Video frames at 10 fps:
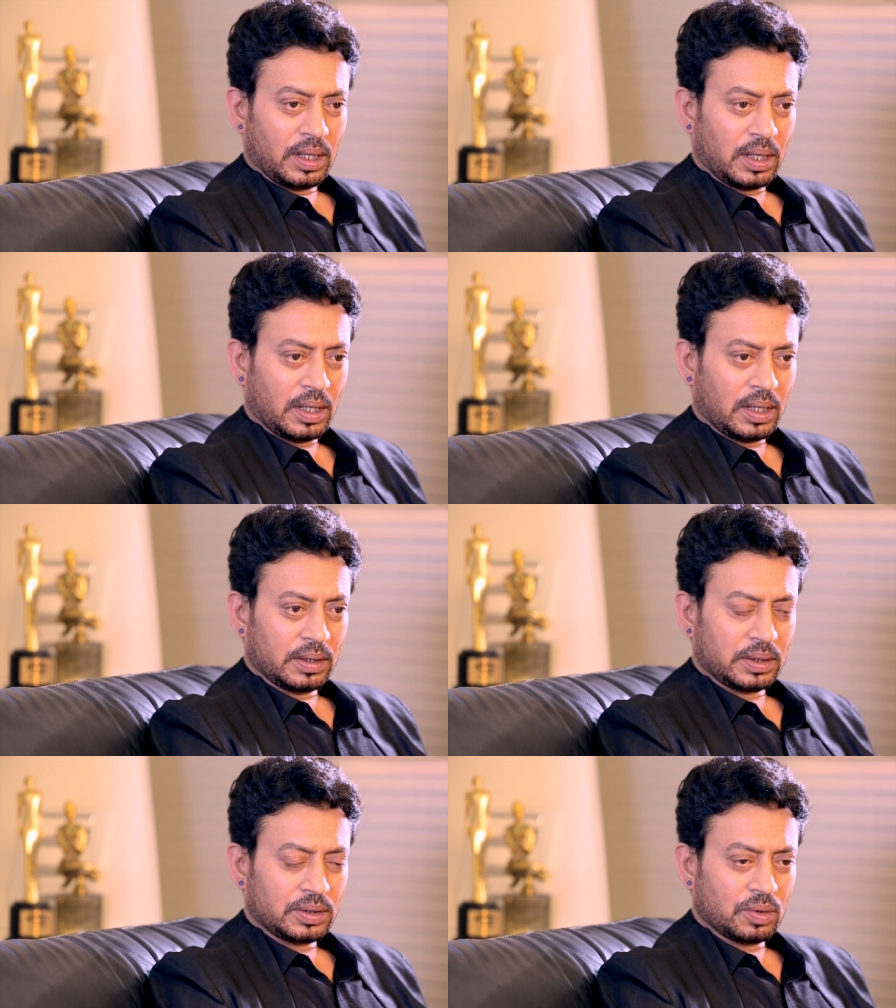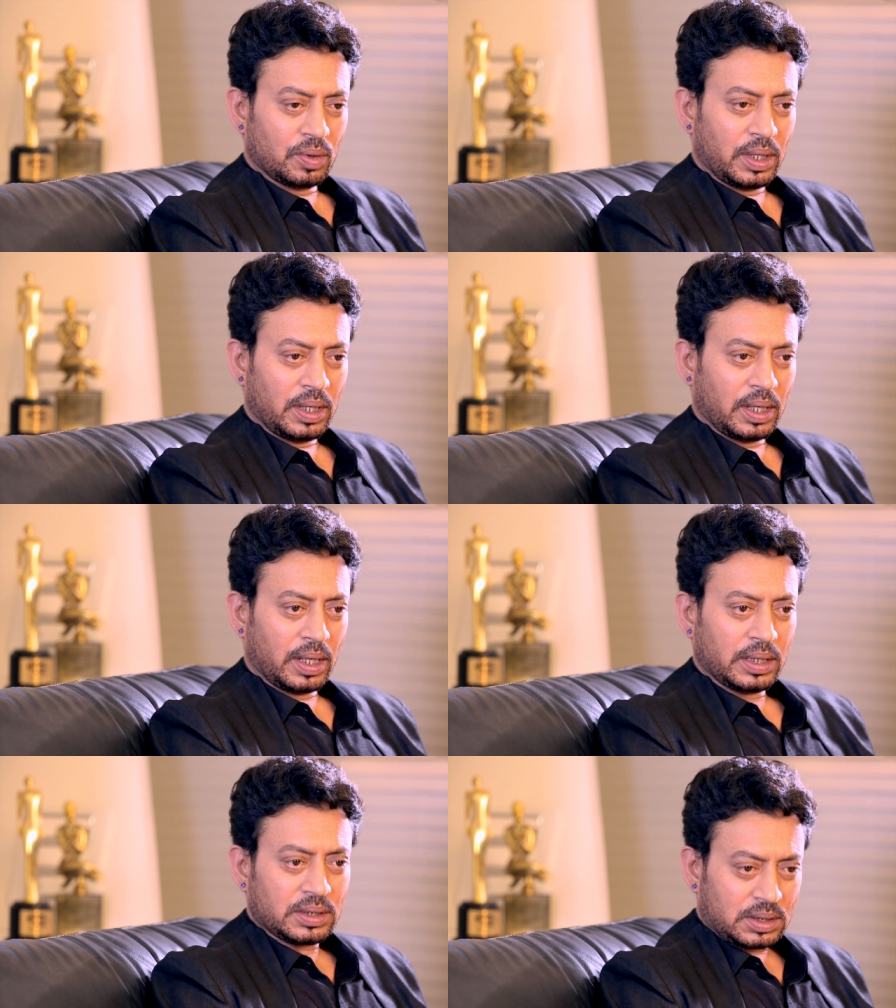The story
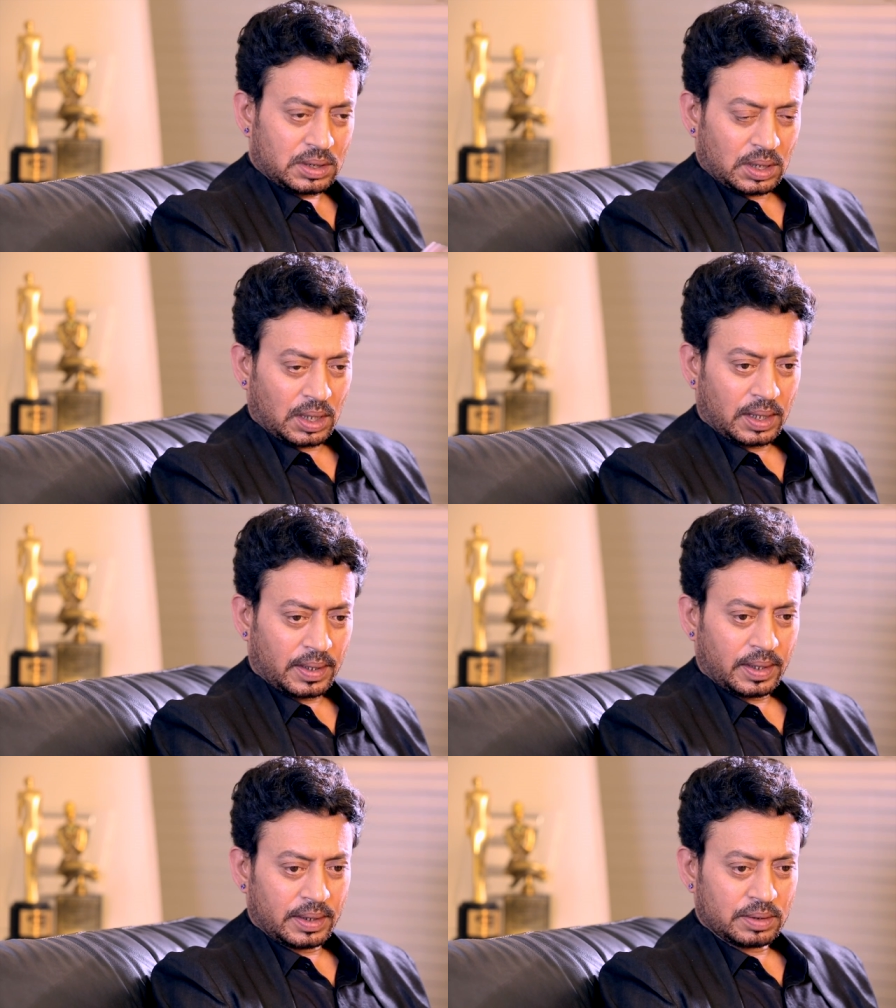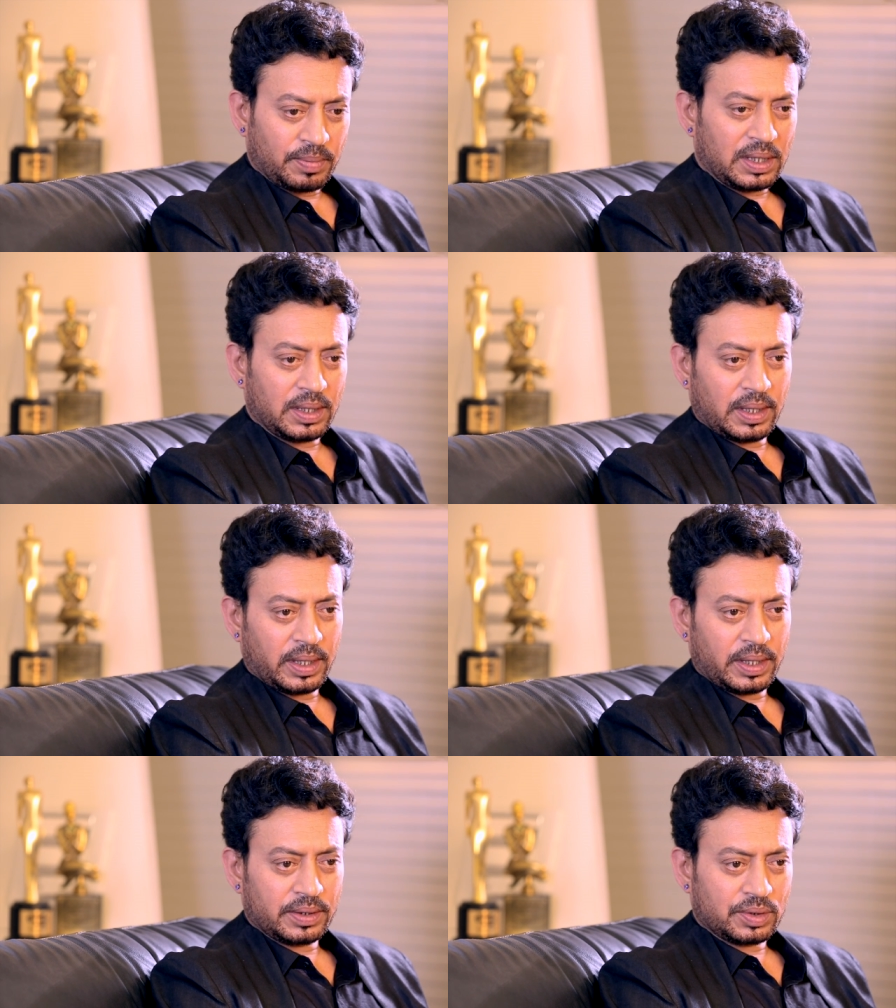is
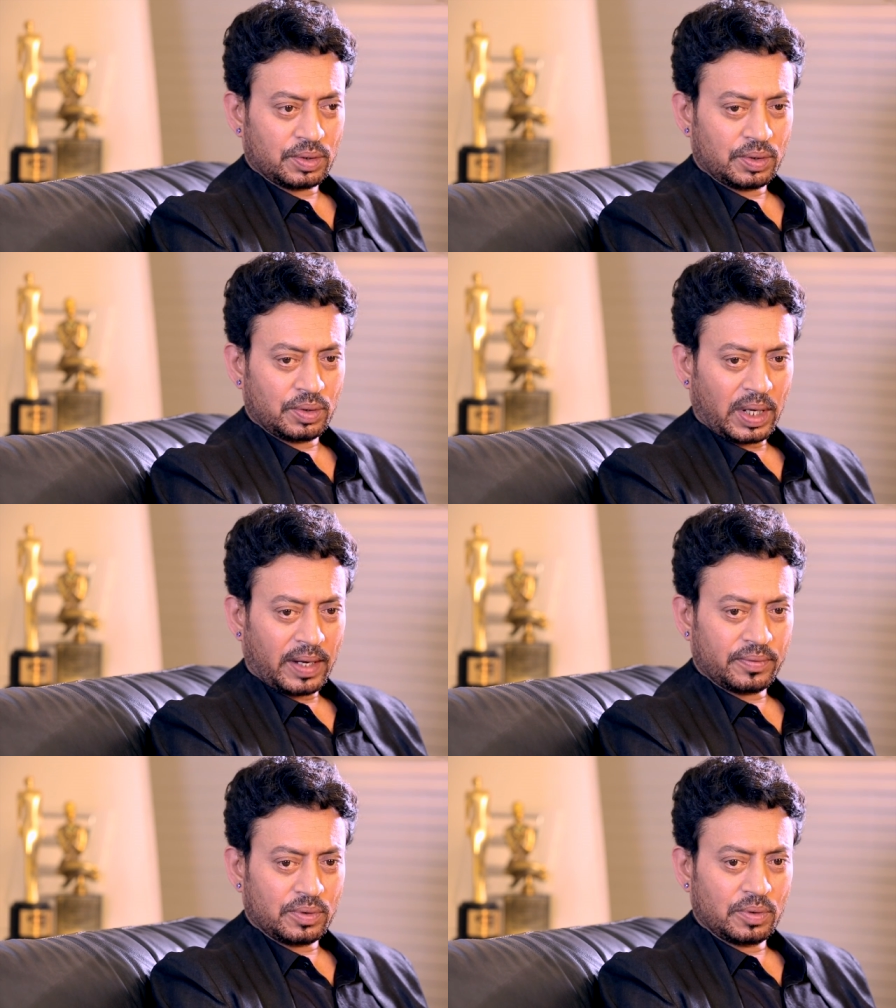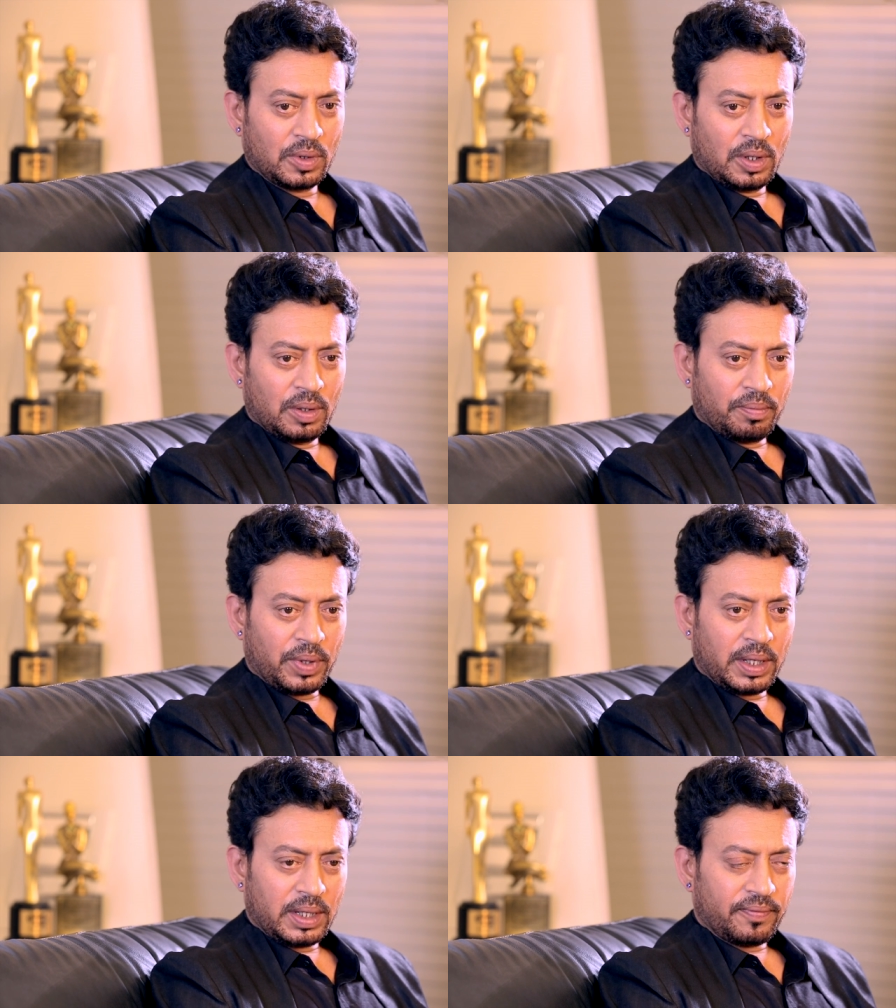multi-layered, so you have to
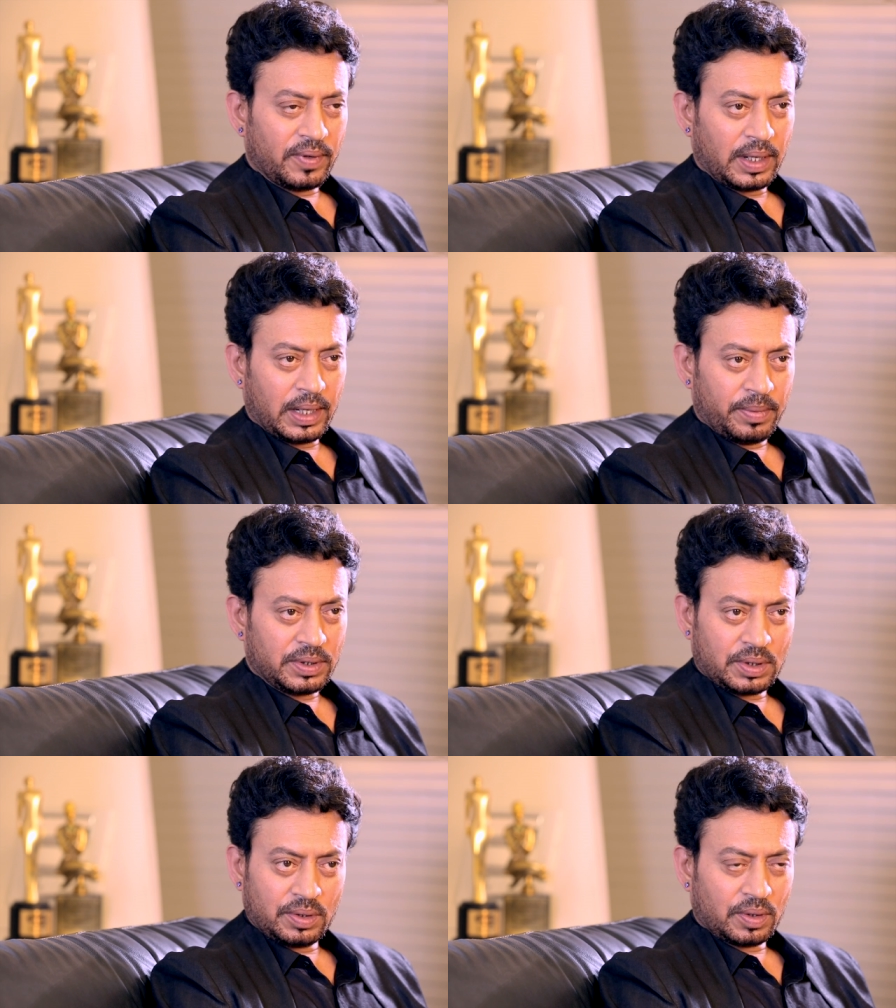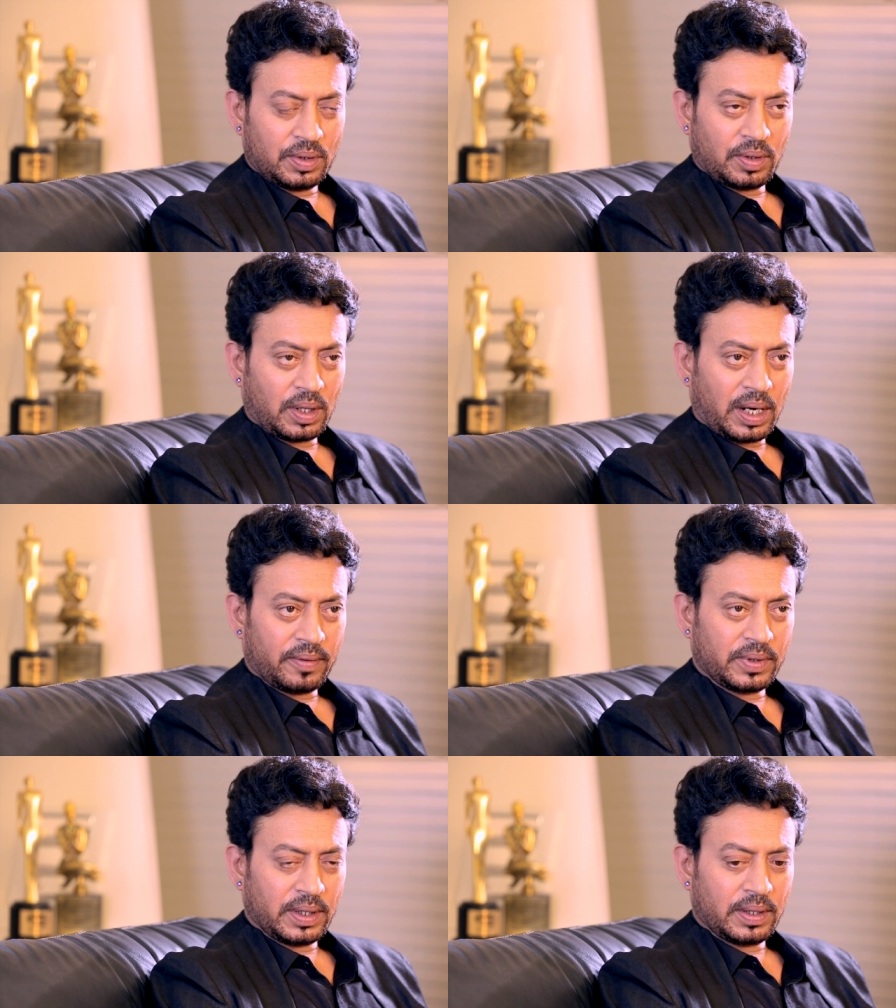bring in different elements in your
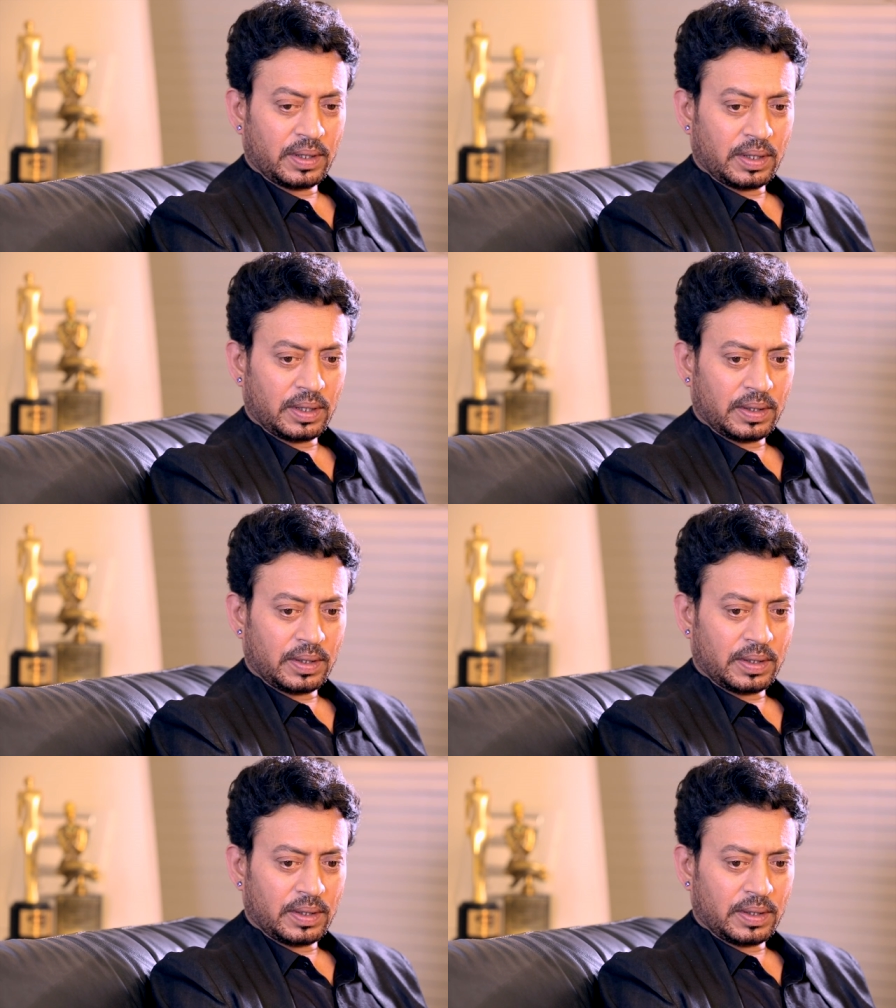craft, and